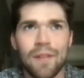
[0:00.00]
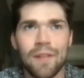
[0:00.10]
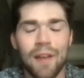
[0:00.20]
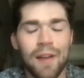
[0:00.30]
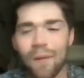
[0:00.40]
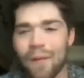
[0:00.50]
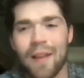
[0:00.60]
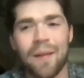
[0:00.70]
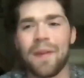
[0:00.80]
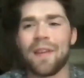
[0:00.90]
yeah,
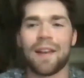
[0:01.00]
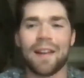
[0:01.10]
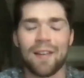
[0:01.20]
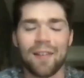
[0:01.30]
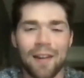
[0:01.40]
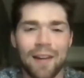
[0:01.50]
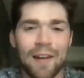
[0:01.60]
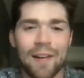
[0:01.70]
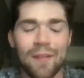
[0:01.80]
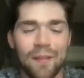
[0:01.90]
well, like I
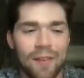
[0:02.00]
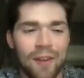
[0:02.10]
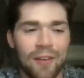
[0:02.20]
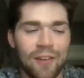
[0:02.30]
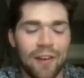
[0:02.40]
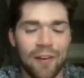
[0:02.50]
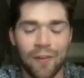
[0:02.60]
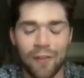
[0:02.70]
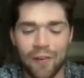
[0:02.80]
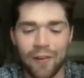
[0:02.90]
kind of touched on it
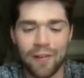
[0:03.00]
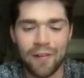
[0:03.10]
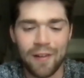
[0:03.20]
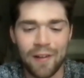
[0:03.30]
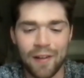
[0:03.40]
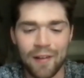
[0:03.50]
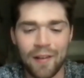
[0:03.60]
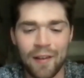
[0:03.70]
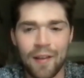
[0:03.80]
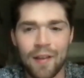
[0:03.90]
earlier,
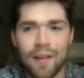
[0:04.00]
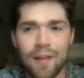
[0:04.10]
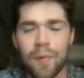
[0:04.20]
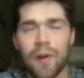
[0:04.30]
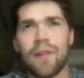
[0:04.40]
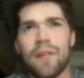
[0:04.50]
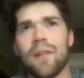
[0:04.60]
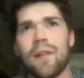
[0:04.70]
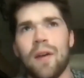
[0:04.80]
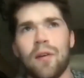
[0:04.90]
but
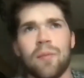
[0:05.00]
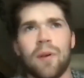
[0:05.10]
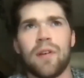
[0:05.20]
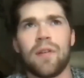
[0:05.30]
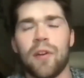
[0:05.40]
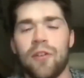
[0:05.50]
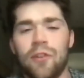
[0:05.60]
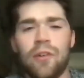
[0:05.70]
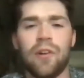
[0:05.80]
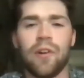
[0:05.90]
it was my
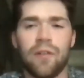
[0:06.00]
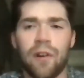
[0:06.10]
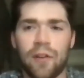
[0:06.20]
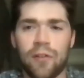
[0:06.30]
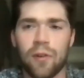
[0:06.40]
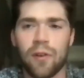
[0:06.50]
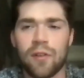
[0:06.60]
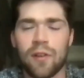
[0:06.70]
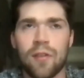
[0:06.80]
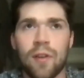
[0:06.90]
junior year of high school. I
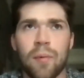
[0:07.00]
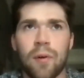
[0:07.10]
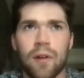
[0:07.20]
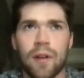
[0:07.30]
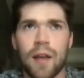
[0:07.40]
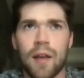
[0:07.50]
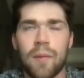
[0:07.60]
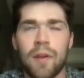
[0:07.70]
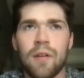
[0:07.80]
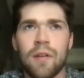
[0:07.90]
was at St. Paul
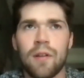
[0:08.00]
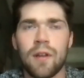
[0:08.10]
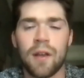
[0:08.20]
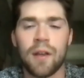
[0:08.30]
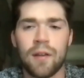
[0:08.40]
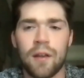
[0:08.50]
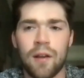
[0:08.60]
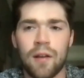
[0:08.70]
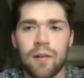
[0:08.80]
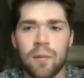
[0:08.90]
Academy, and
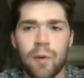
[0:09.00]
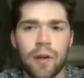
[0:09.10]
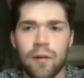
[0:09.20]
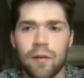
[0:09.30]
we had a